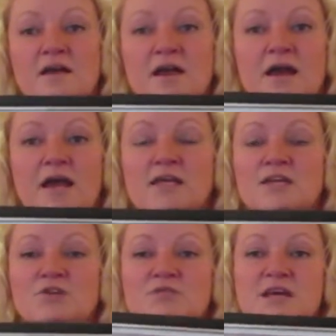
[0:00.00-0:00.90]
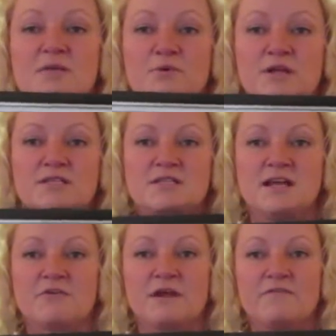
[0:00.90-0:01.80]
and I can use that print to
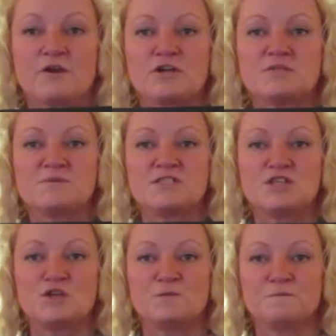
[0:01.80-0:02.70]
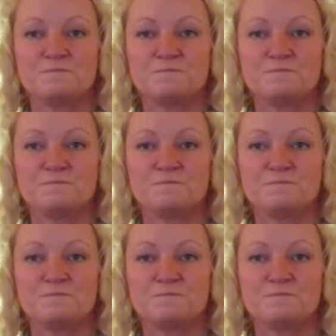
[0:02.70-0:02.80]
decorate for Christmas too.